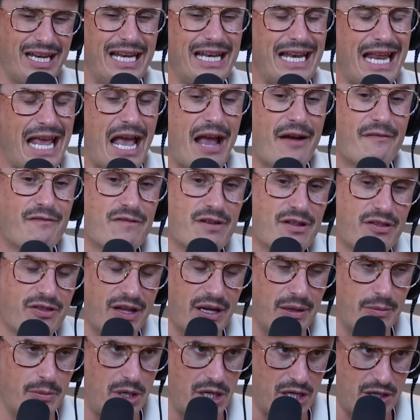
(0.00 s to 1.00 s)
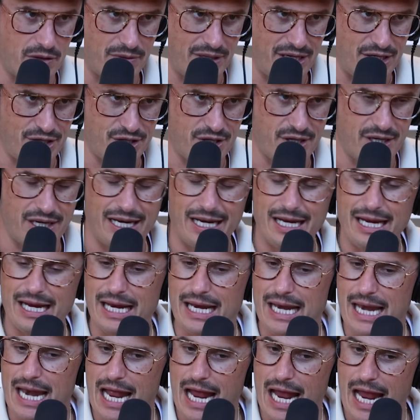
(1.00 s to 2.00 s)
in everything moderation,
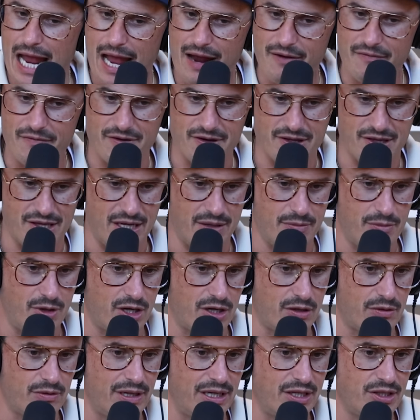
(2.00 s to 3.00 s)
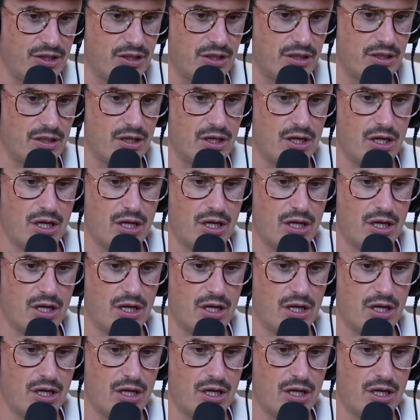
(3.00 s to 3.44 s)
in everything moderation.